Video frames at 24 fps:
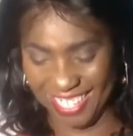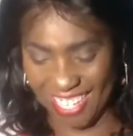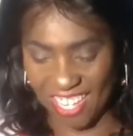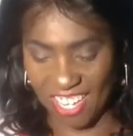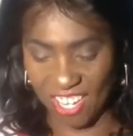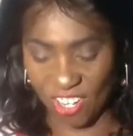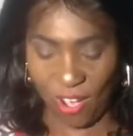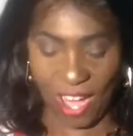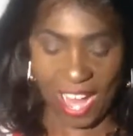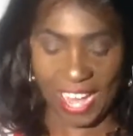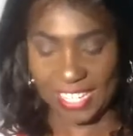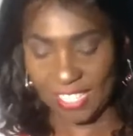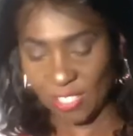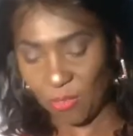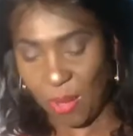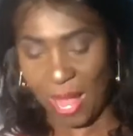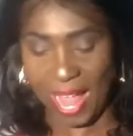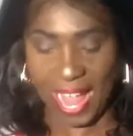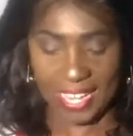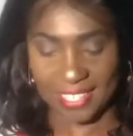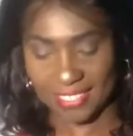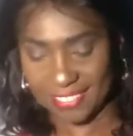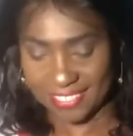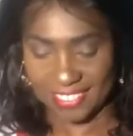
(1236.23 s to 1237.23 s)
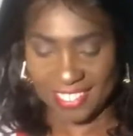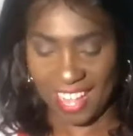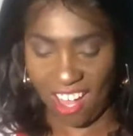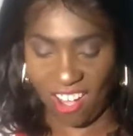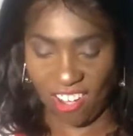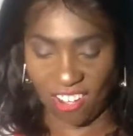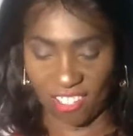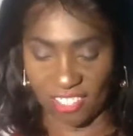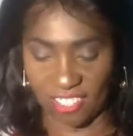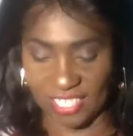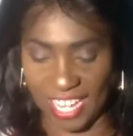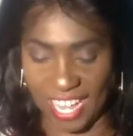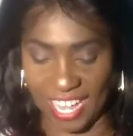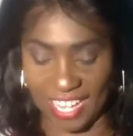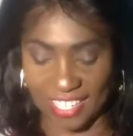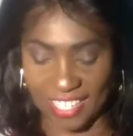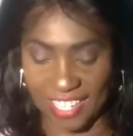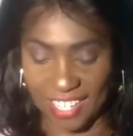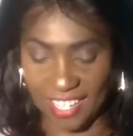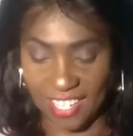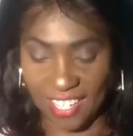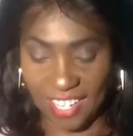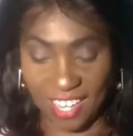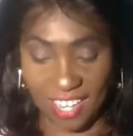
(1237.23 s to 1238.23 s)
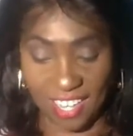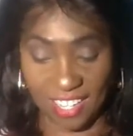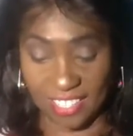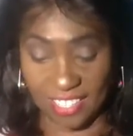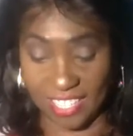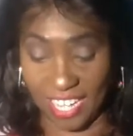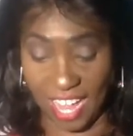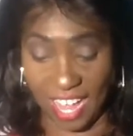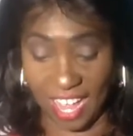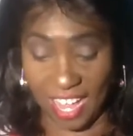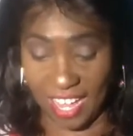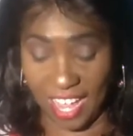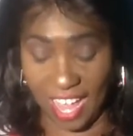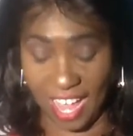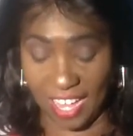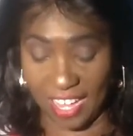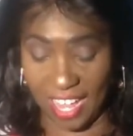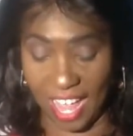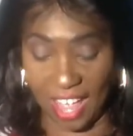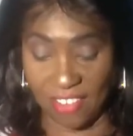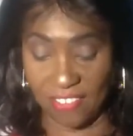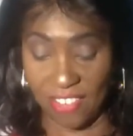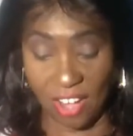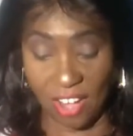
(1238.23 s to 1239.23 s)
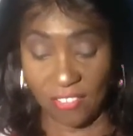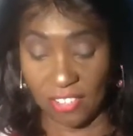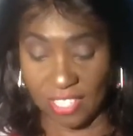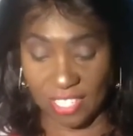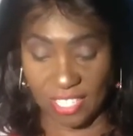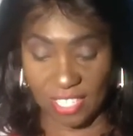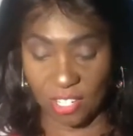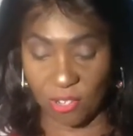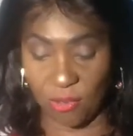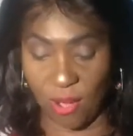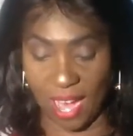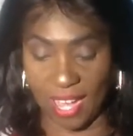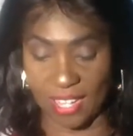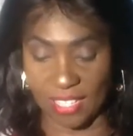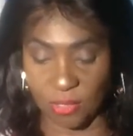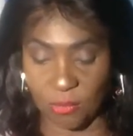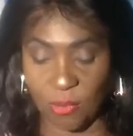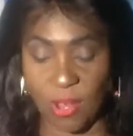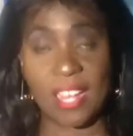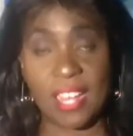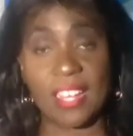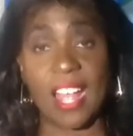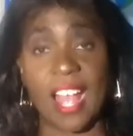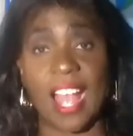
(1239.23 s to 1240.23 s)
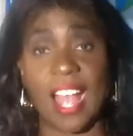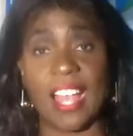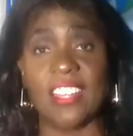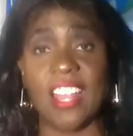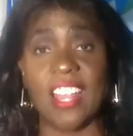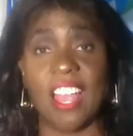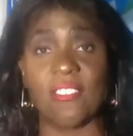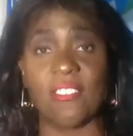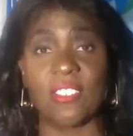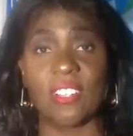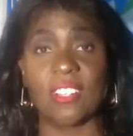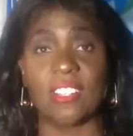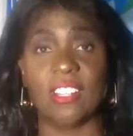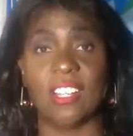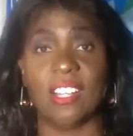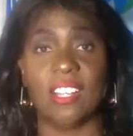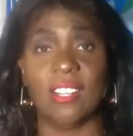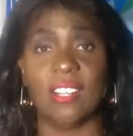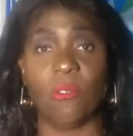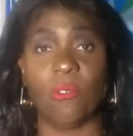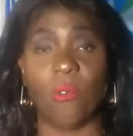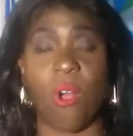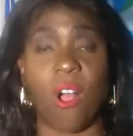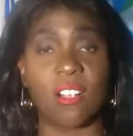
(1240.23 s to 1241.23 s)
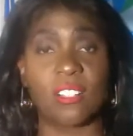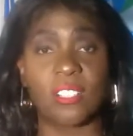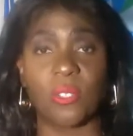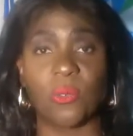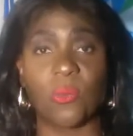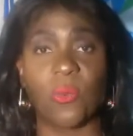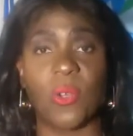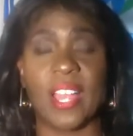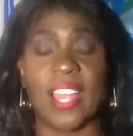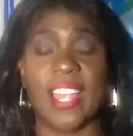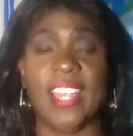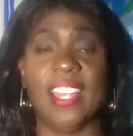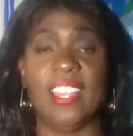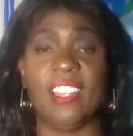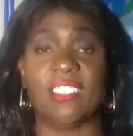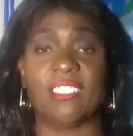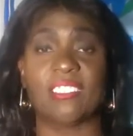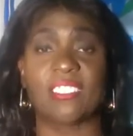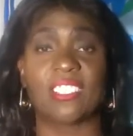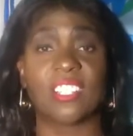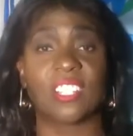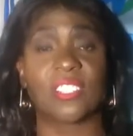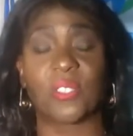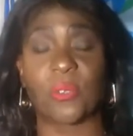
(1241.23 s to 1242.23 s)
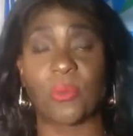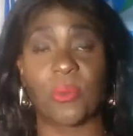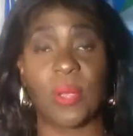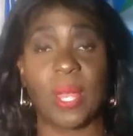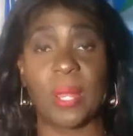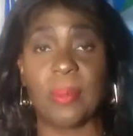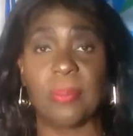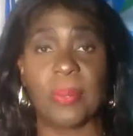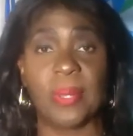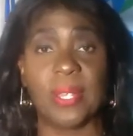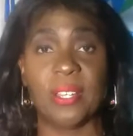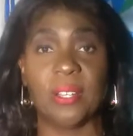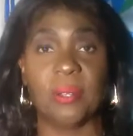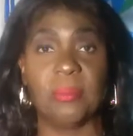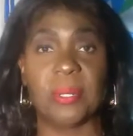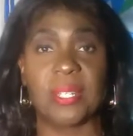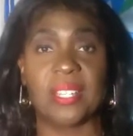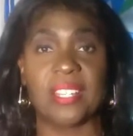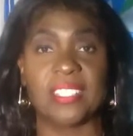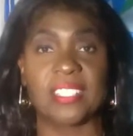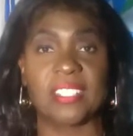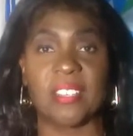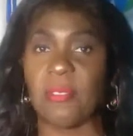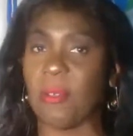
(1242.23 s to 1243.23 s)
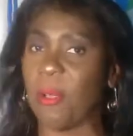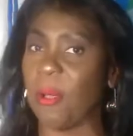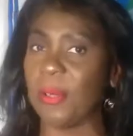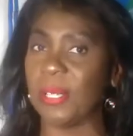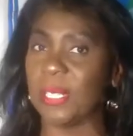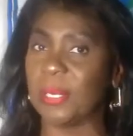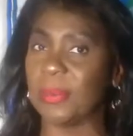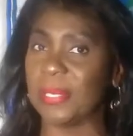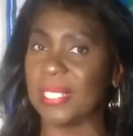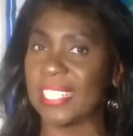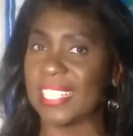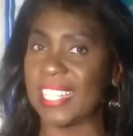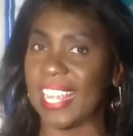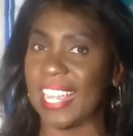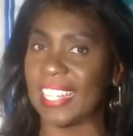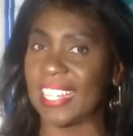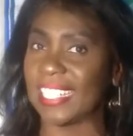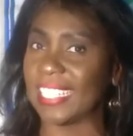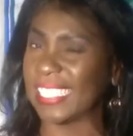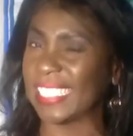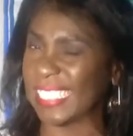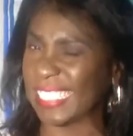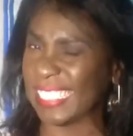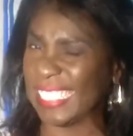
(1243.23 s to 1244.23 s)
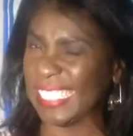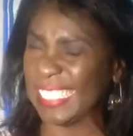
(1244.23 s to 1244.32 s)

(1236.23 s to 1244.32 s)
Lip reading: Crack is whack. I heard that. Yeah, I never did crack is whack. I never walked away or took the red pill because I've always been standing.